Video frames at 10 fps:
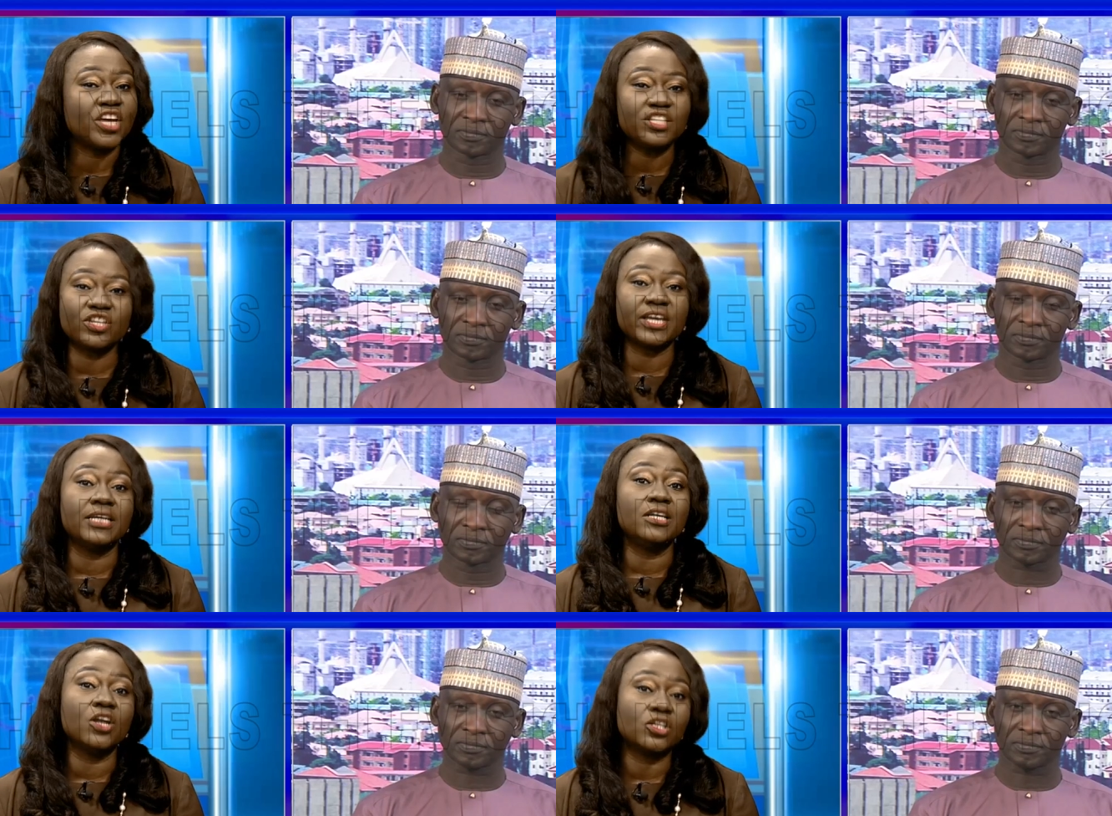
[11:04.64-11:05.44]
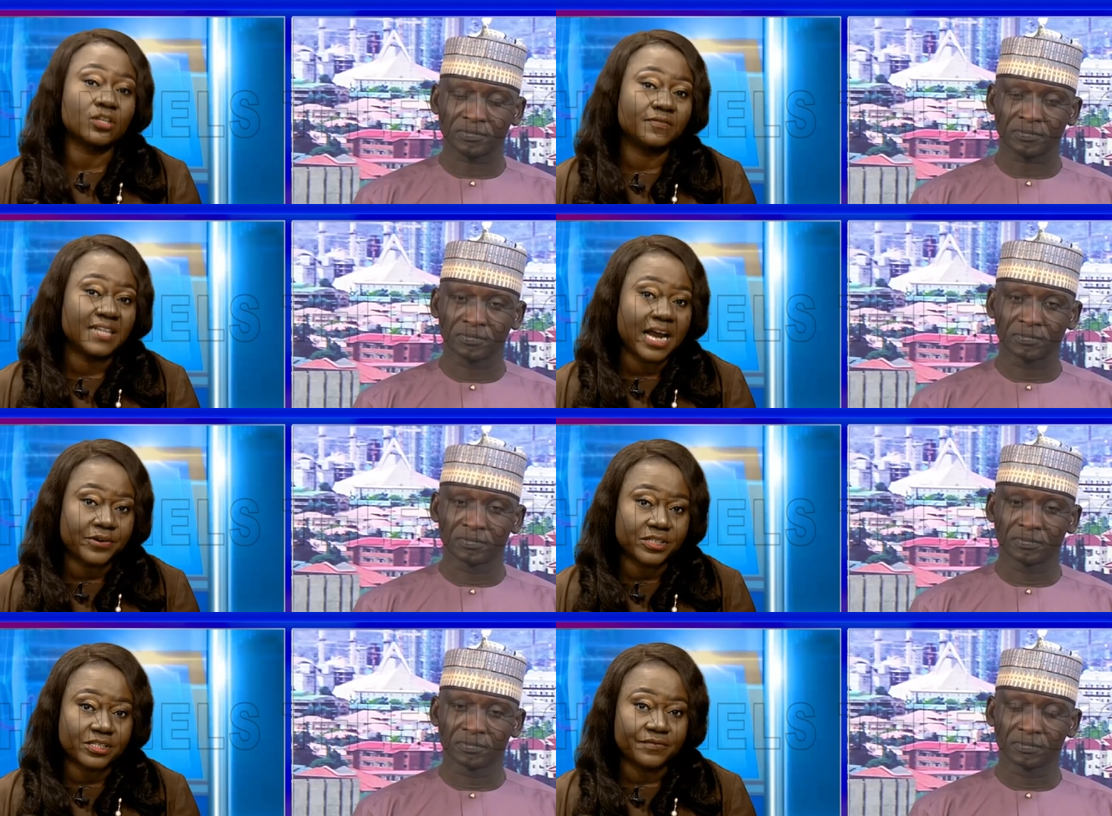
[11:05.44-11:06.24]
Speaker 1: changing a lot of
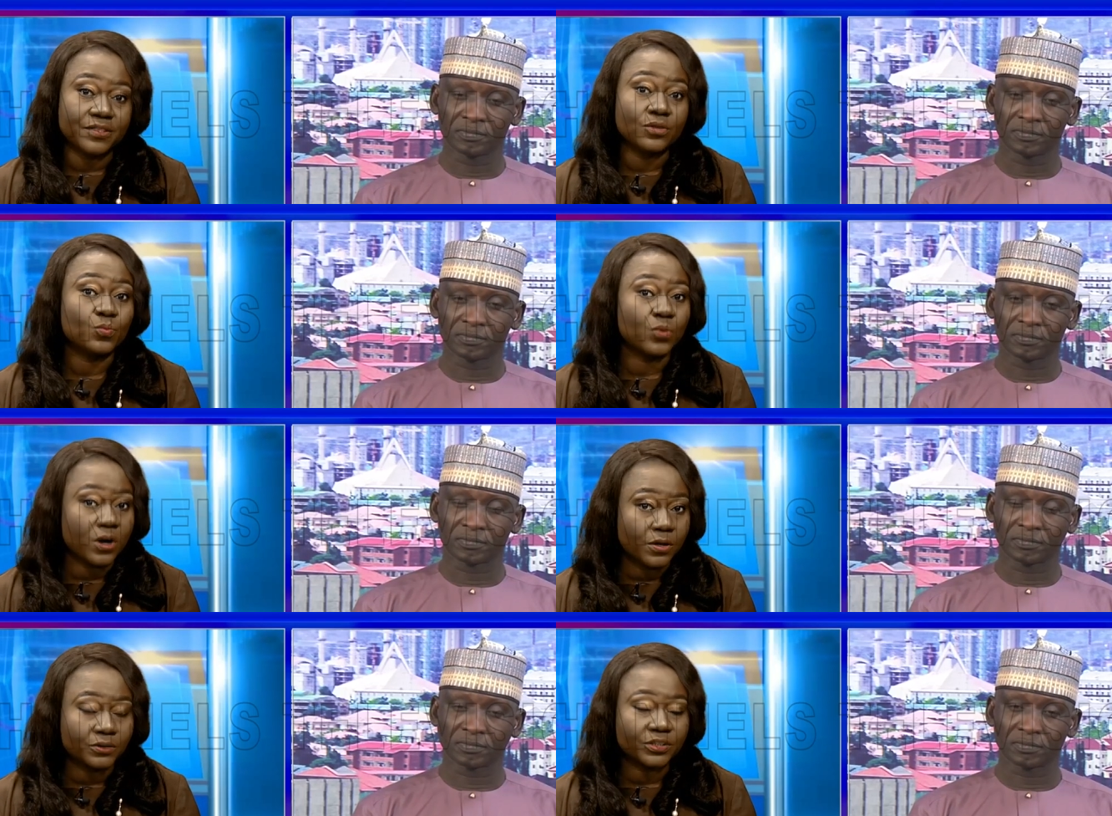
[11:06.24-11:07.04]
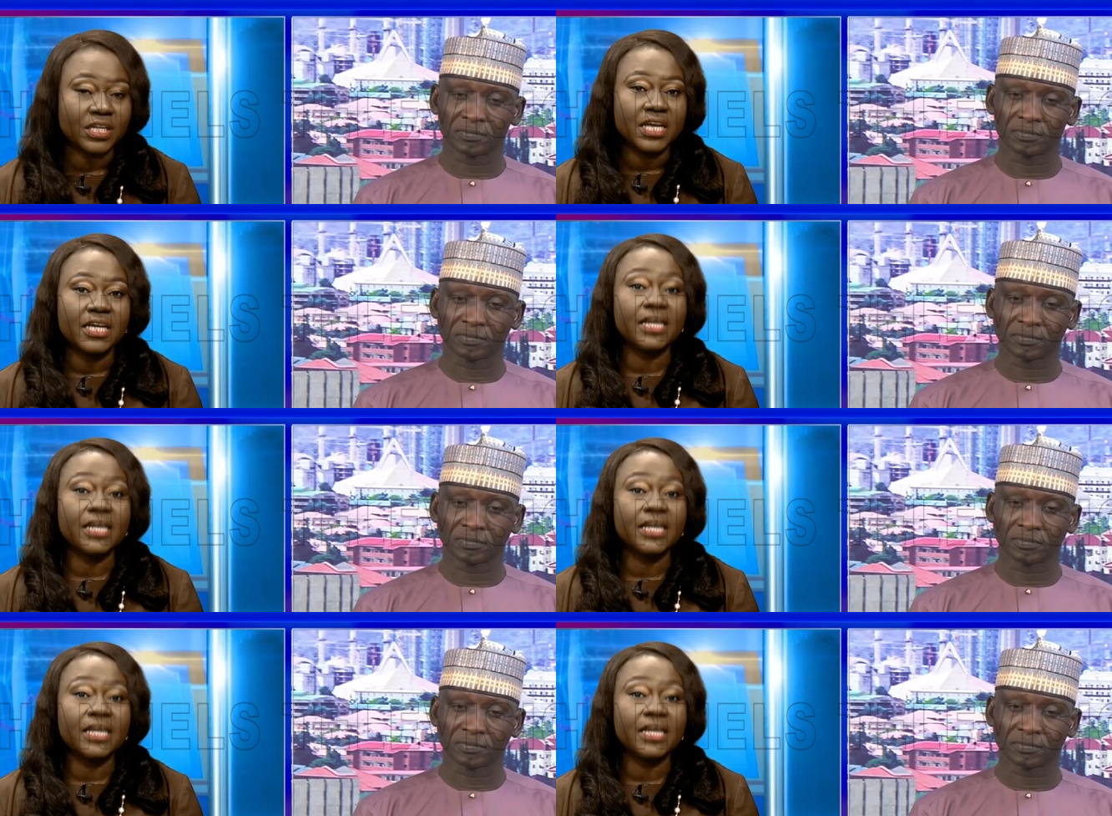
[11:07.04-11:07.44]
narrative in the world.